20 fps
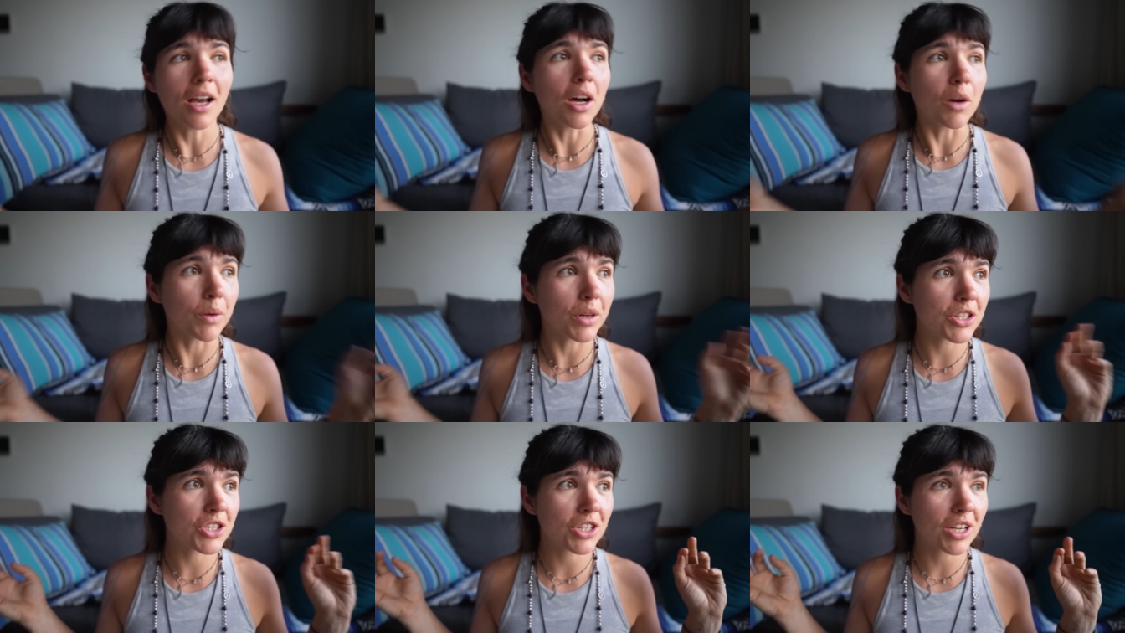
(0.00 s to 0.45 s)

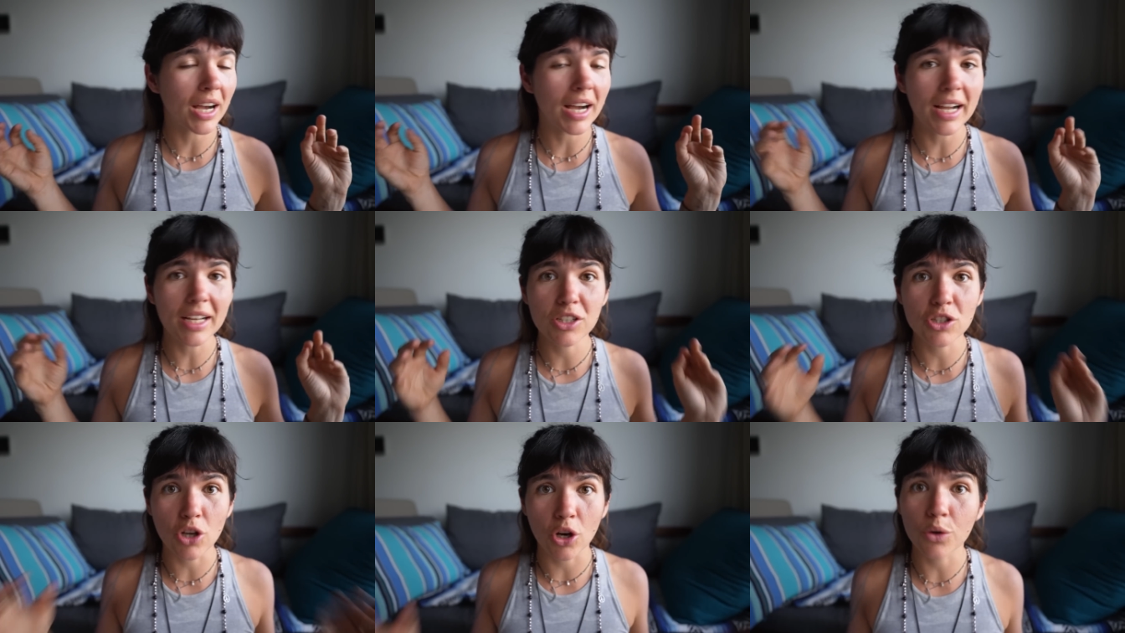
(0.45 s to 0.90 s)
which
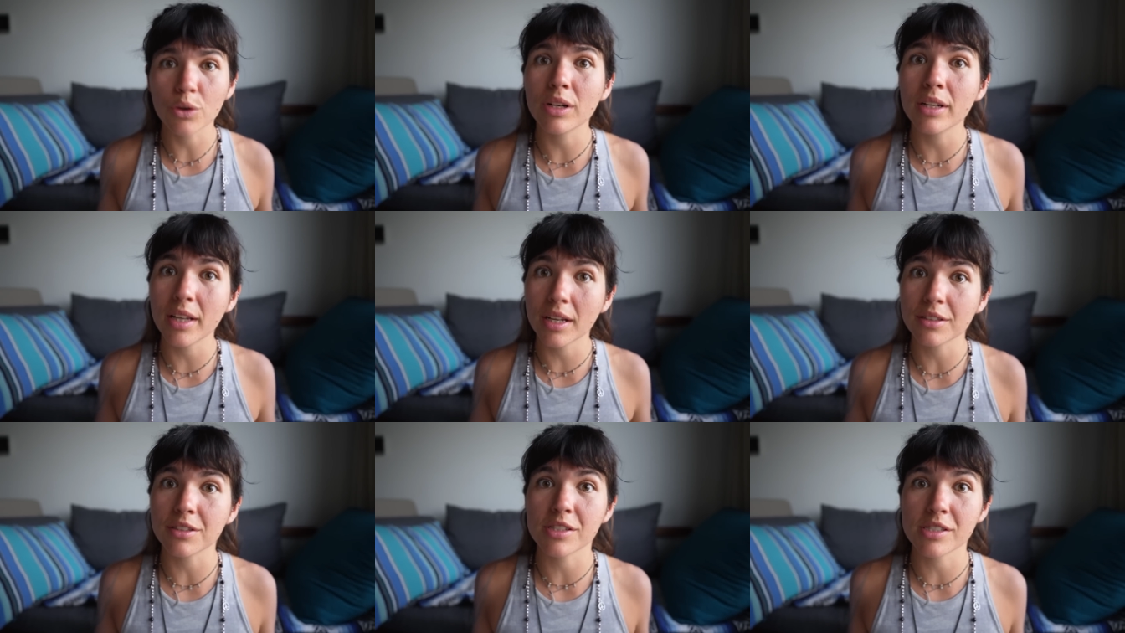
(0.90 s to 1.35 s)
I
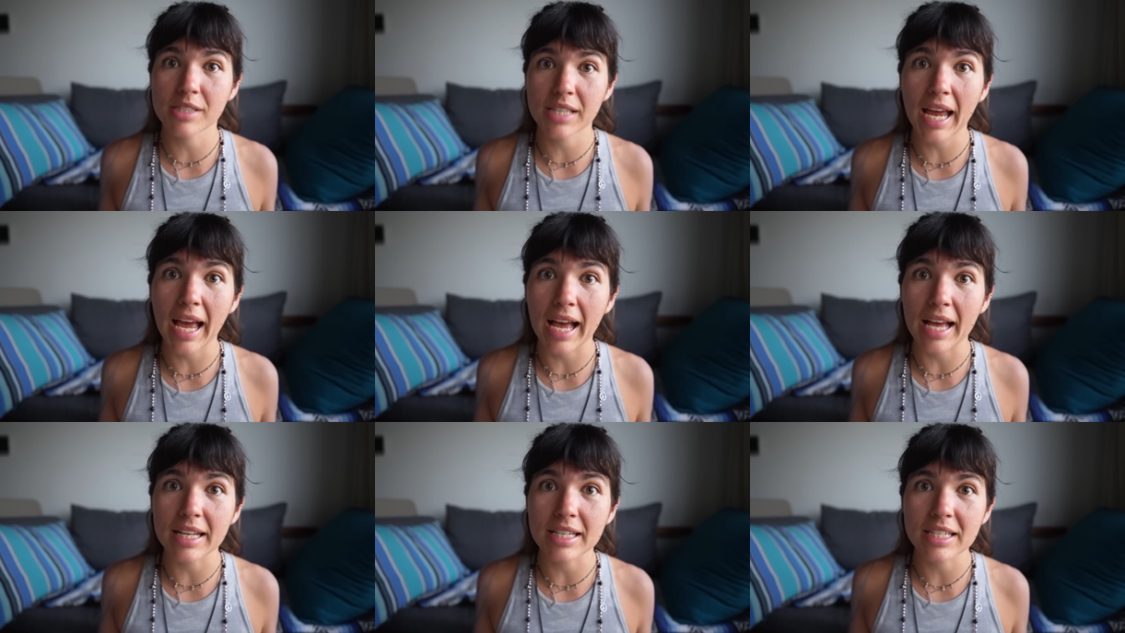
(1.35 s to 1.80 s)
totally
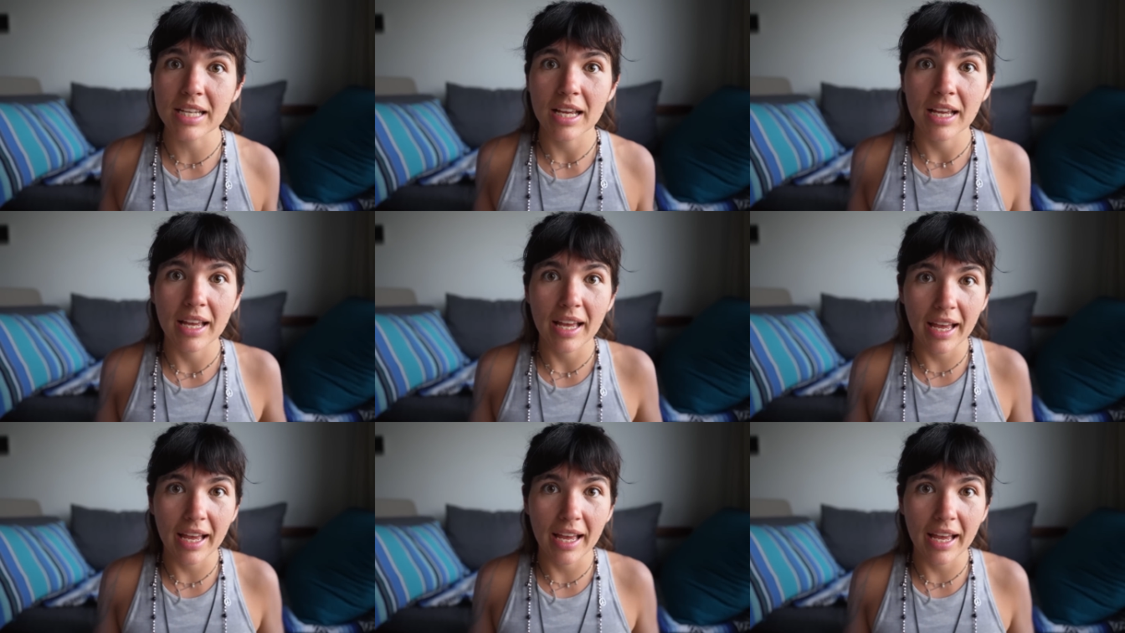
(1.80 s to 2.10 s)
understand.